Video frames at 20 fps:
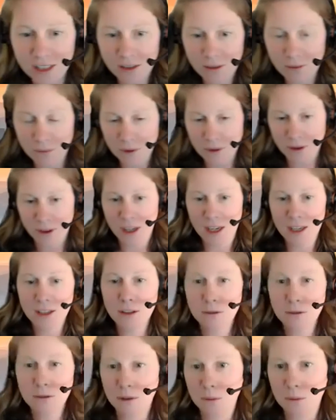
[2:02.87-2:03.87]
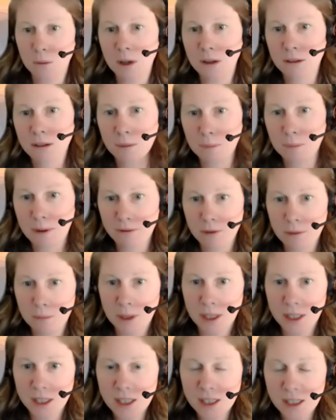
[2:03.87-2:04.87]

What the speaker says: Well, thank you and welcome everybody.